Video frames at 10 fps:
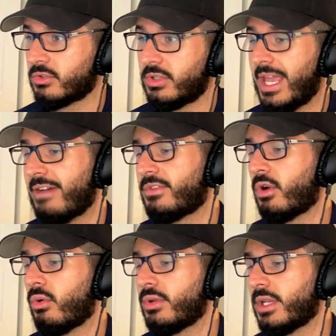they have their
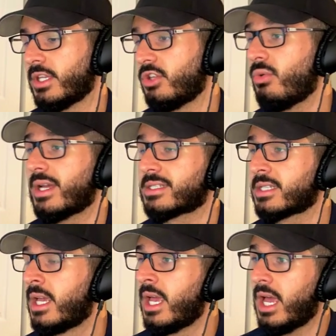own us
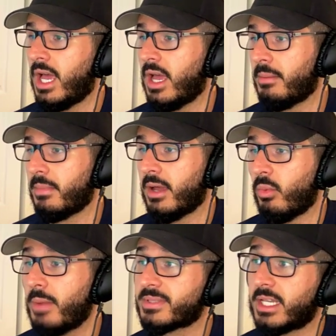um,
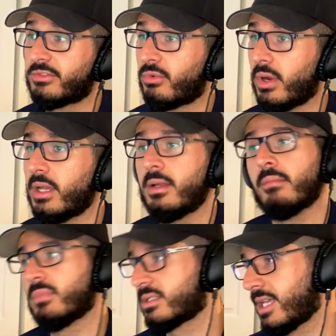website for it
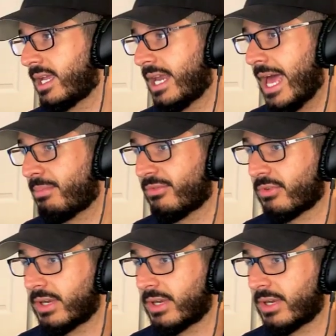is that going to happen for